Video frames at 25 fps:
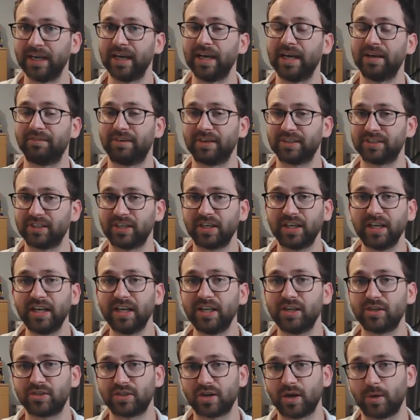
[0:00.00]
That really
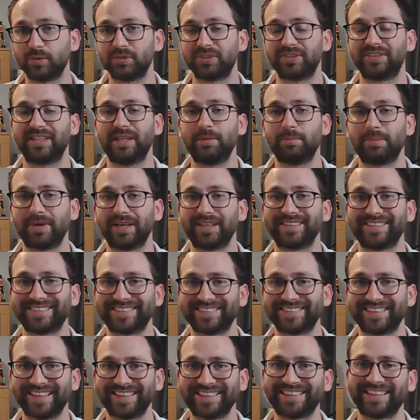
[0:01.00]
shows deep
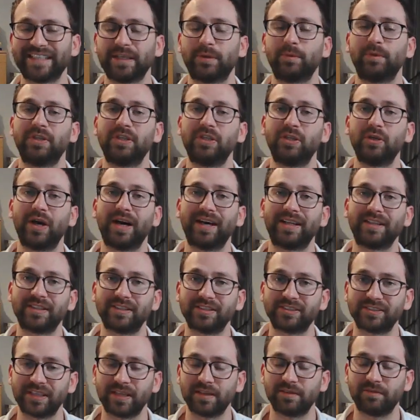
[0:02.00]
understanding when you
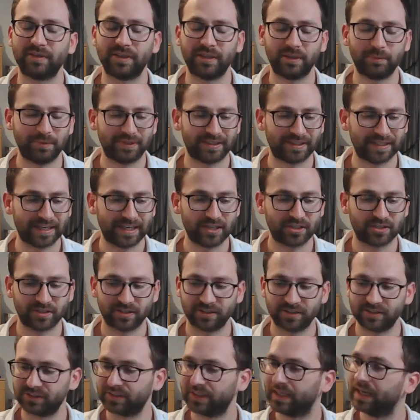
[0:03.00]
understand the
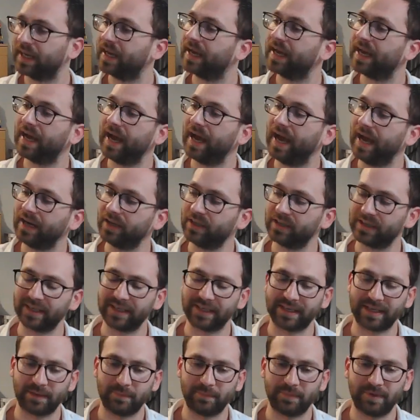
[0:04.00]
limitations and you can
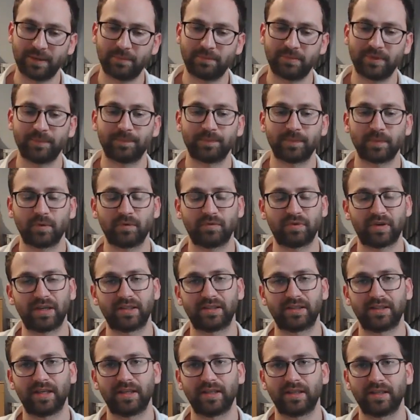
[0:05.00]
come up with
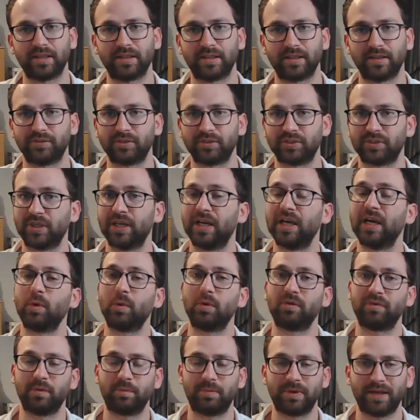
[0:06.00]
alternatives with
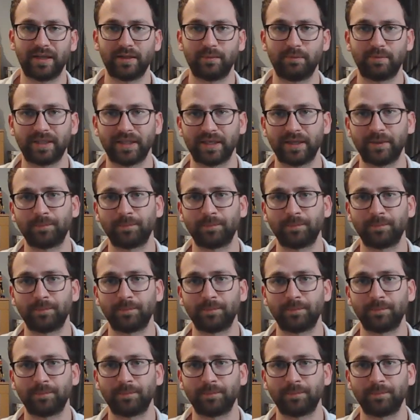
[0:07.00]
a plan B.